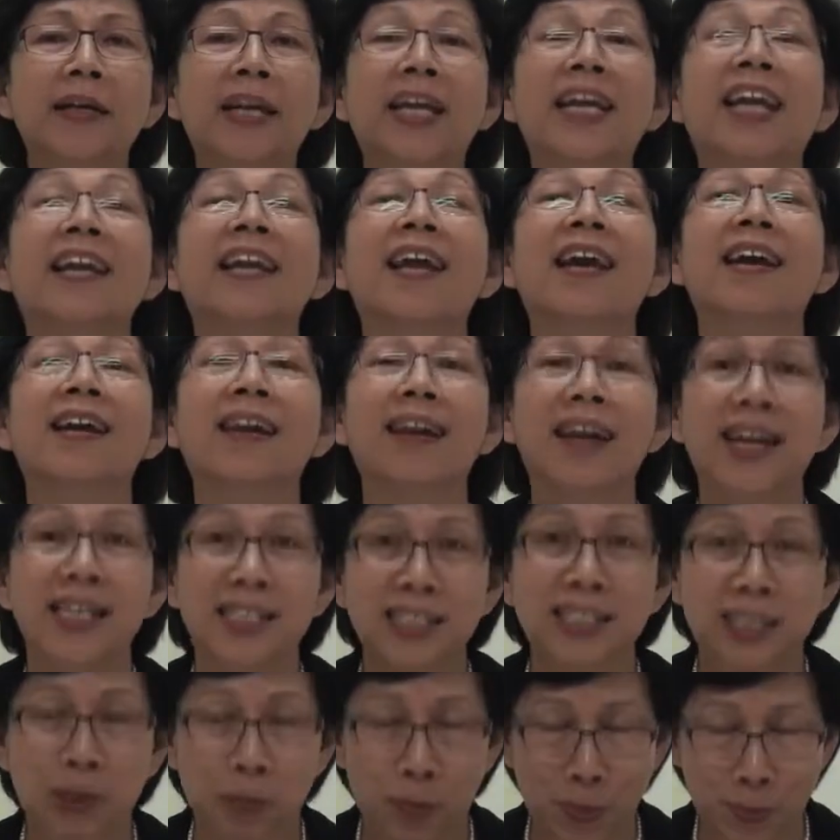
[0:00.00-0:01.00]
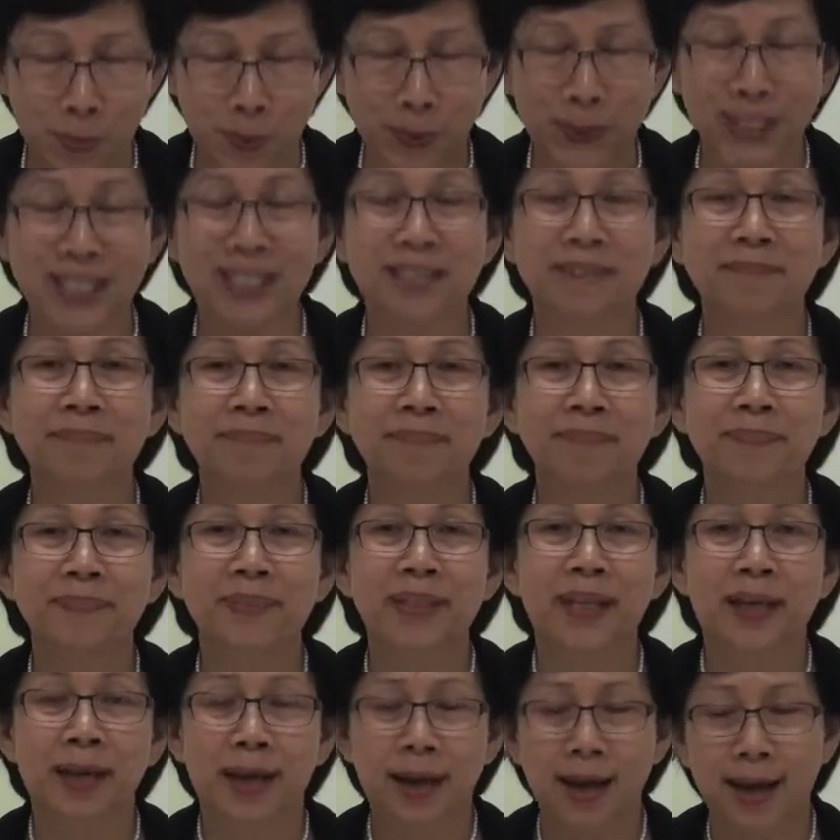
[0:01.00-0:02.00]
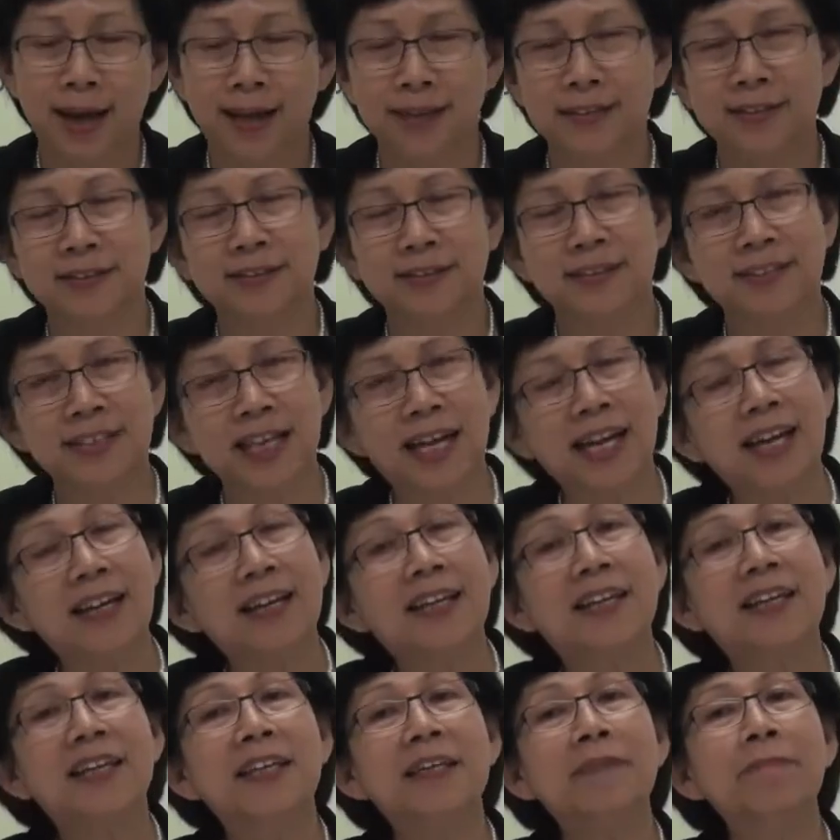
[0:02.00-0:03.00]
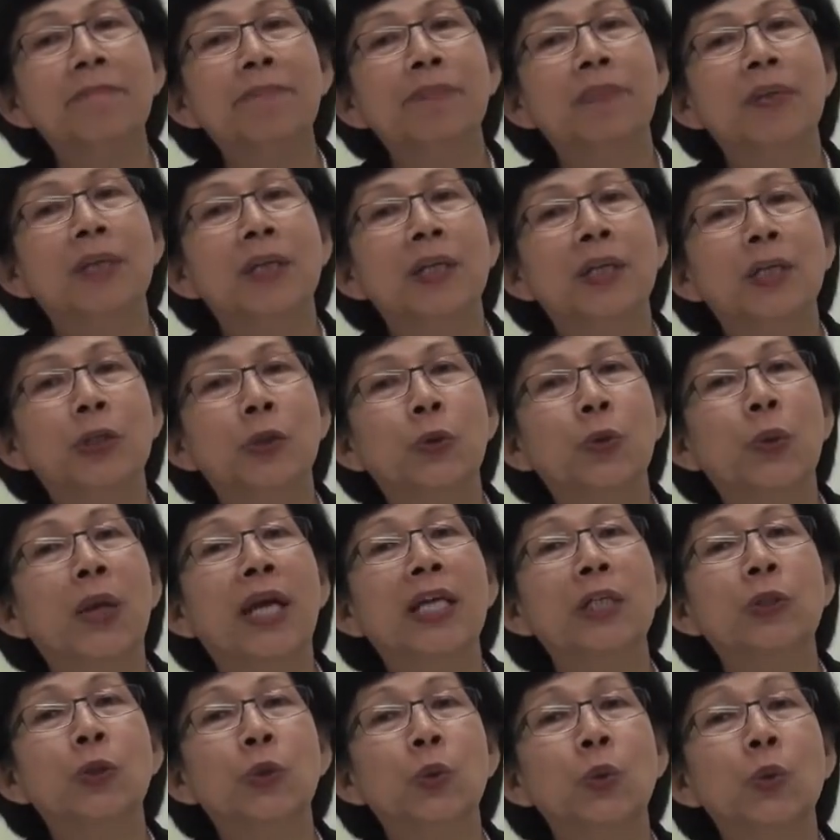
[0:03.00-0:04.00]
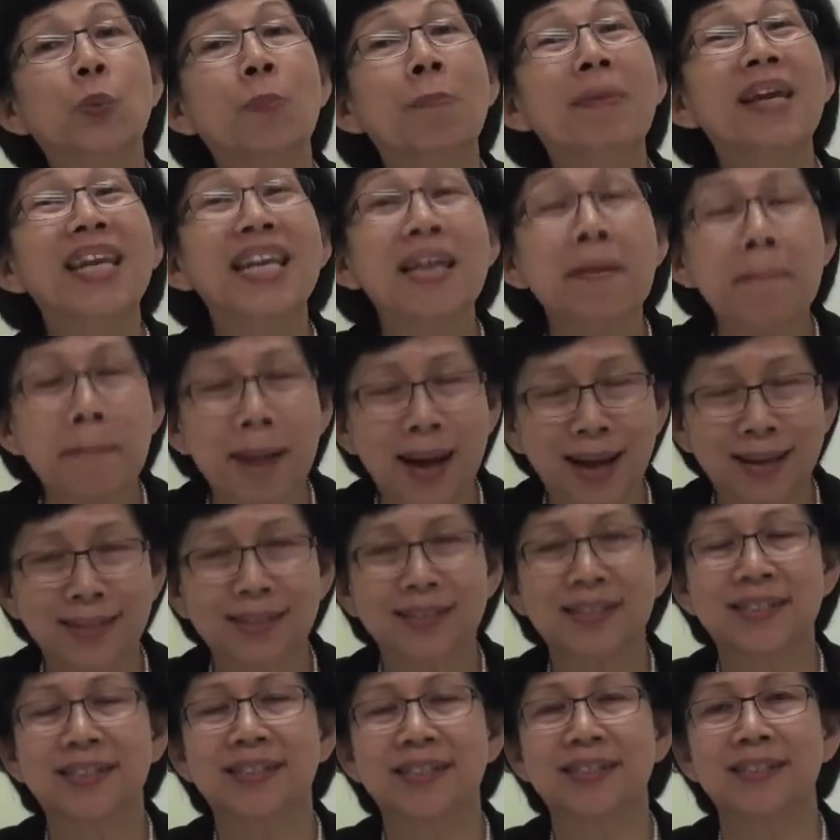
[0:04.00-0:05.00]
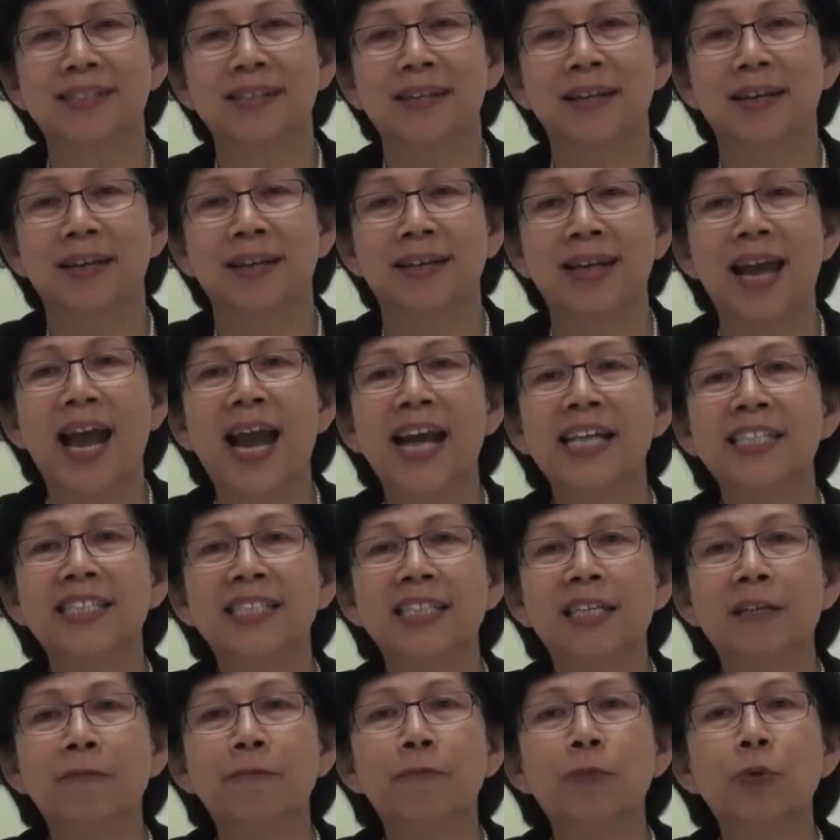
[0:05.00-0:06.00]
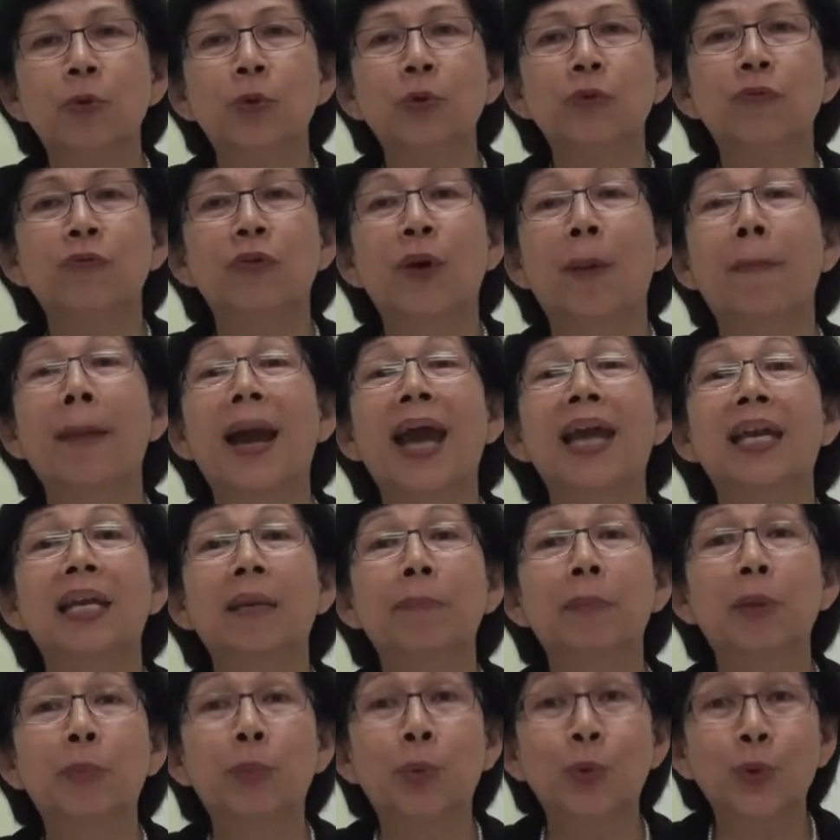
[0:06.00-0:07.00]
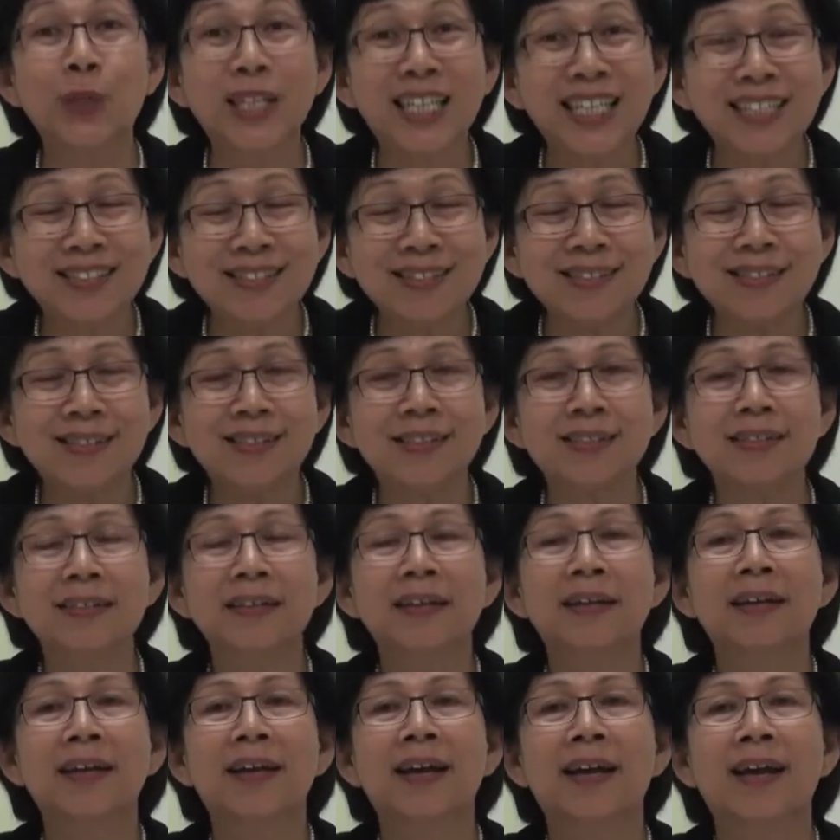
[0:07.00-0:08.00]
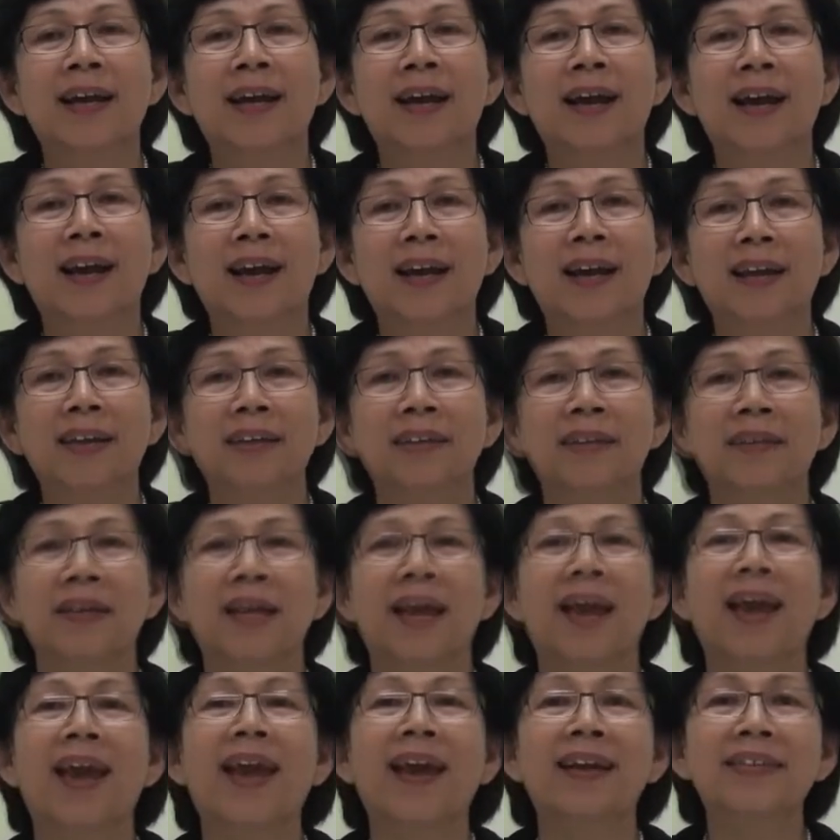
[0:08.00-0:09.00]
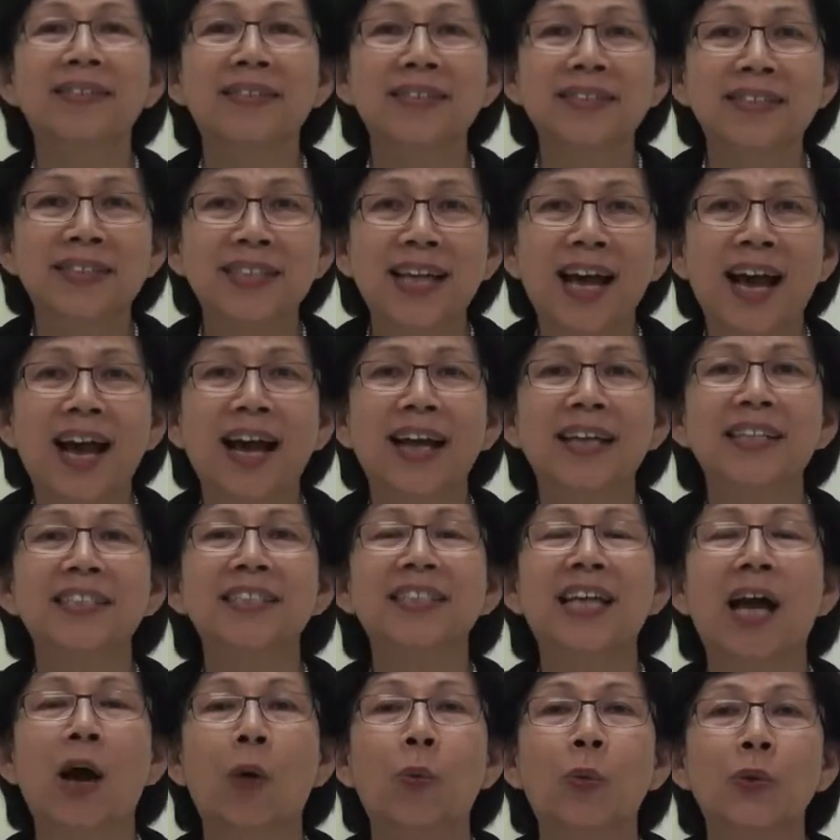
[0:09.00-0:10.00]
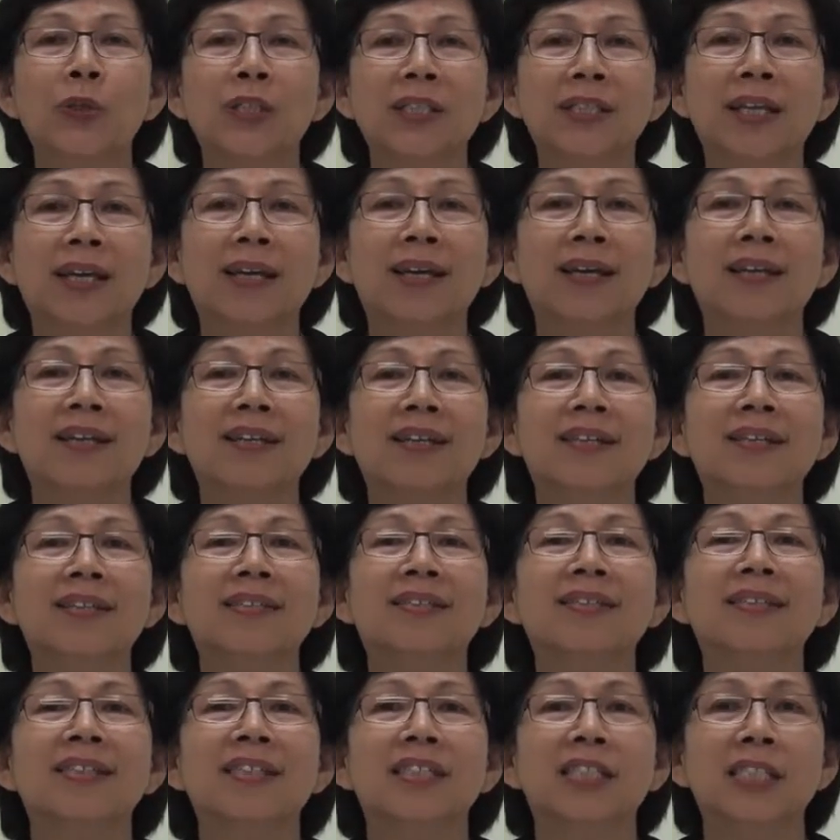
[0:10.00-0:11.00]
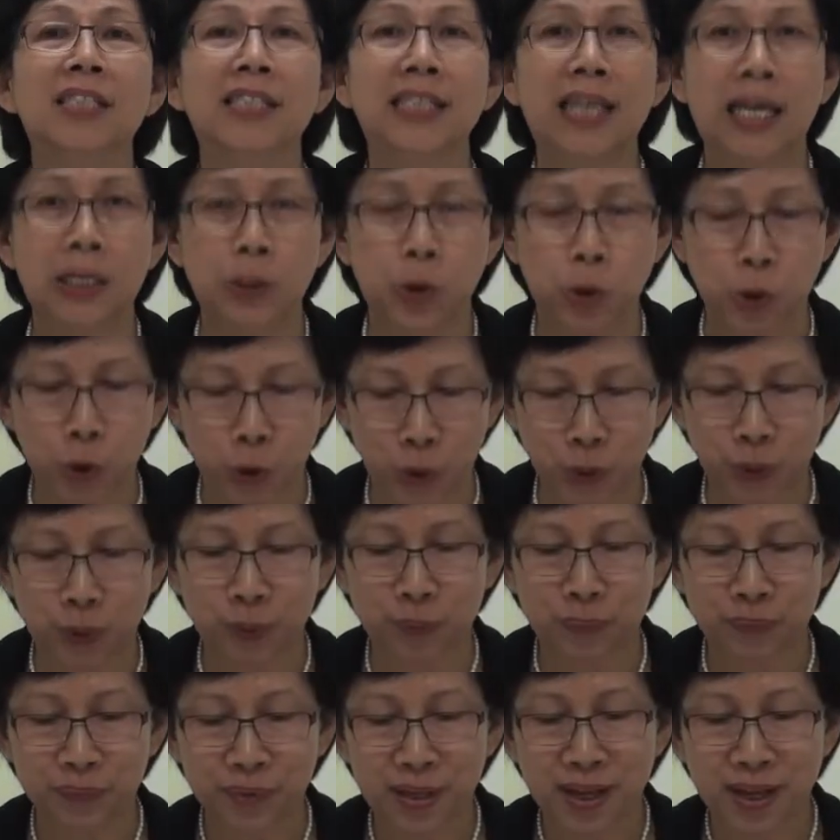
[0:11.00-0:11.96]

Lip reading: can alkalinize our body. And secondly, we try to minimize the acidic food from animal proteins, and exercise, I would say, is essential.